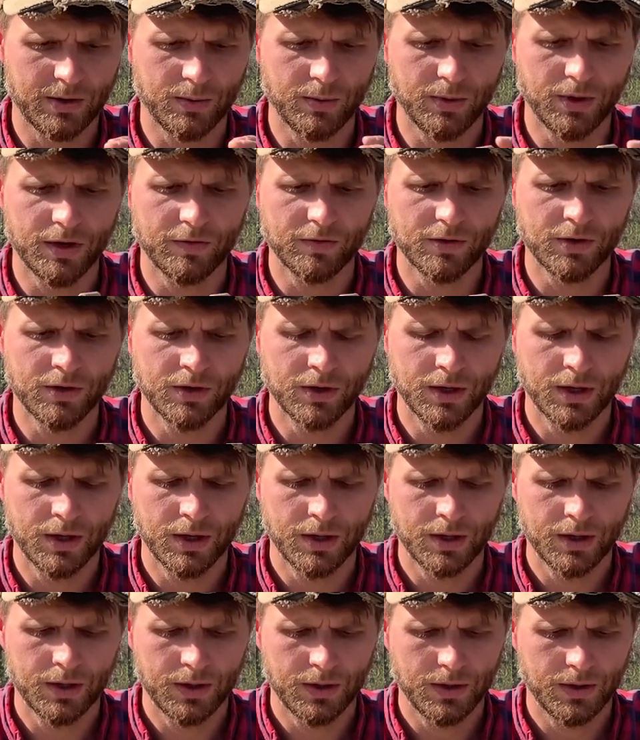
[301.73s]
or whatever.
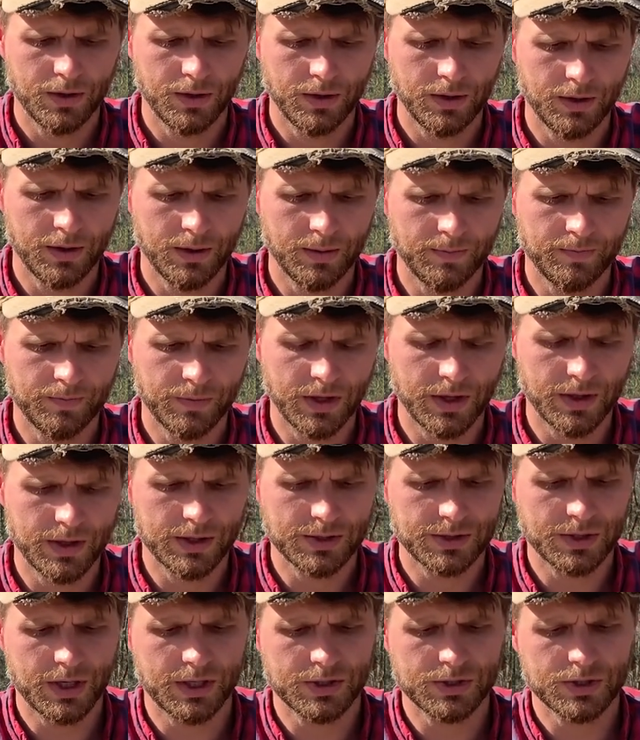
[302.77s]
And then
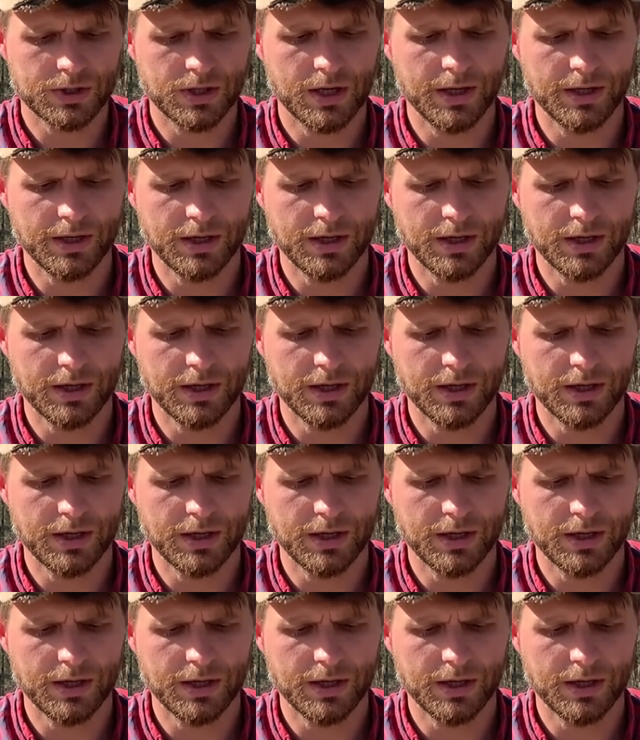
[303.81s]
it's got a slot